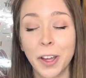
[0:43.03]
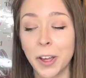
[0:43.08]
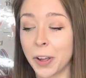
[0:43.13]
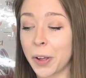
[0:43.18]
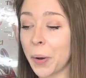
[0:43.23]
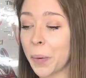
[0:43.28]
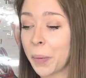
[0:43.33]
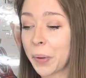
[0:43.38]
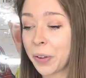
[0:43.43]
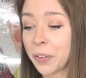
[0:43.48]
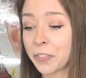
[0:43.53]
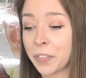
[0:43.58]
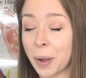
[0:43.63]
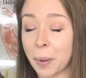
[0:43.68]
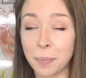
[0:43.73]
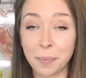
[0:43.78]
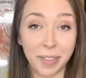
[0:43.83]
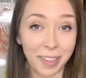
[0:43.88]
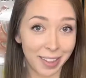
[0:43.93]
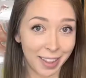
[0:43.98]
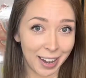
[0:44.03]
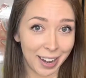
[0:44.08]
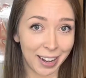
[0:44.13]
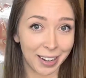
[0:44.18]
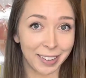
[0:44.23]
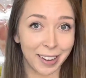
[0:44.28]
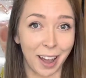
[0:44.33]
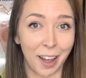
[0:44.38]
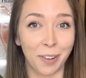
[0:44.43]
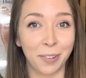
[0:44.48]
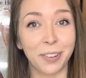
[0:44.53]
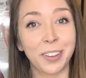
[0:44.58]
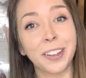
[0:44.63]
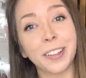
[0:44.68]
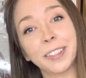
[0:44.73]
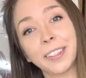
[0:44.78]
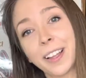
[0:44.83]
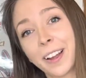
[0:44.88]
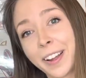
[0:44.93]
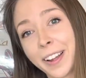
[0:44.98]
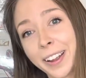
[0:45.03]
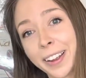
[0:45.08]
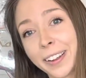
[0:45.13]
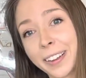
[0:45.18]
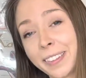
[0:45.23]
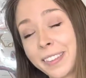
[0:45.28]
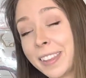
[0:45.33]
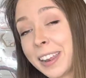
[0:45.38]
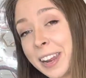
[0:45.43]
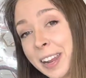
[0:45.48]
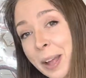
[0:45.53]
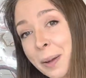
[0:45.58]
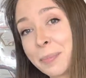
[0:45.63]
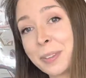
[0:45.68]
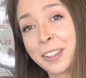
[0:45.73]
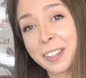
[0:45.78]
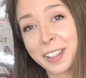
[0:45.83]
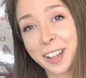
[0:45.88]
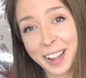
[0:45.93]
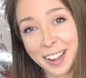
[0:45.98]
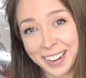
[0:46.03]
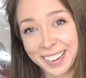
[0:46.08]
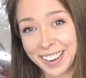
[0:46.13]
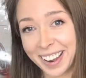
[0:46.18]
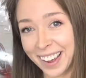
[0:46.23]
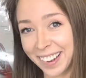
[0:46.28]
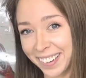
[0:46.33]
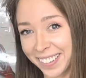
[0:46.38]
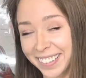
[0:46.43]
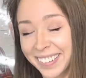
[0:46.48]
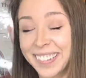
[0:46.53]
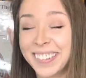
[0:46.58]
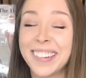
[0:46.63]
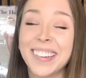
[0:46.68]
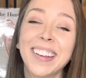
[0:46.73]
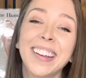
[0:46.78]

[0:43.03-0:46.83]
going from sitting up to lying down,